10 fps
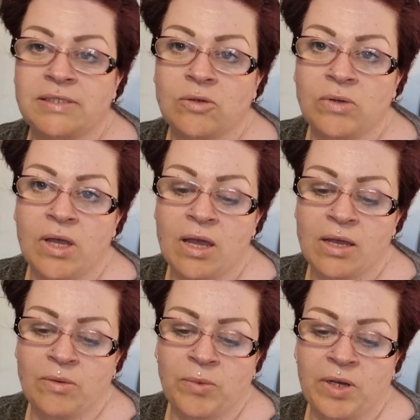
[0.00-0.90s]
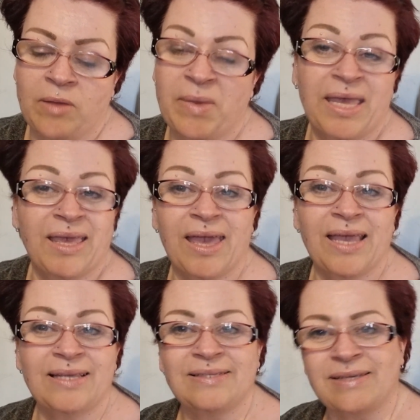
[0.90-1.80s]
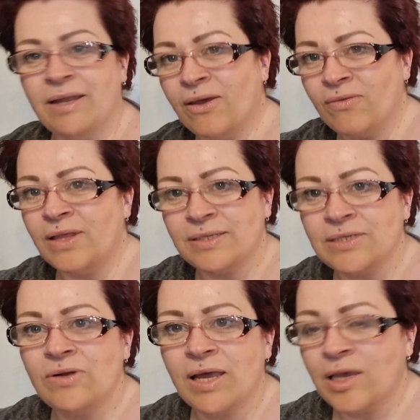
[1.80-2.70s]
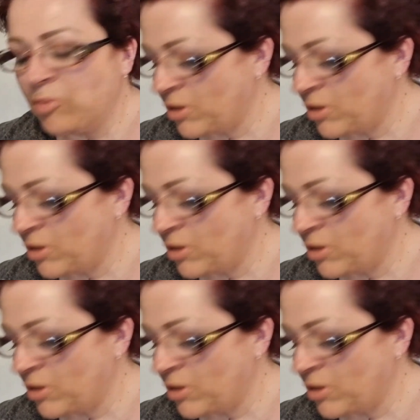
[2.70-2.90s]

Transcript: still young, and when I make cakes, you know, they still like a